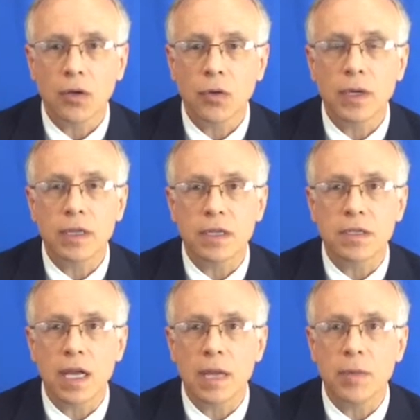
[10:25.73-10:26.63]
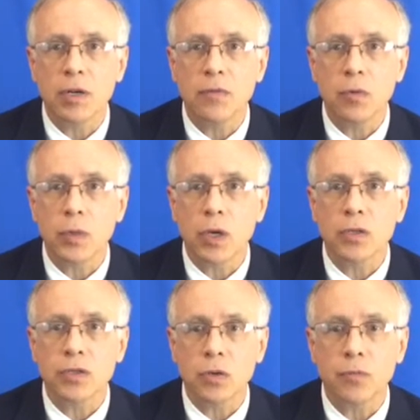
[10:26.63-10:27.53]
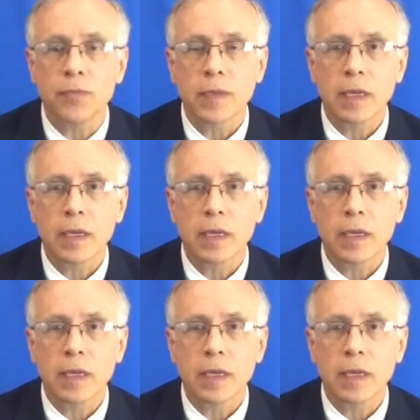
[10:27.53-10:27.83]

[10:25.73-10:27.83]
During this time interval, we also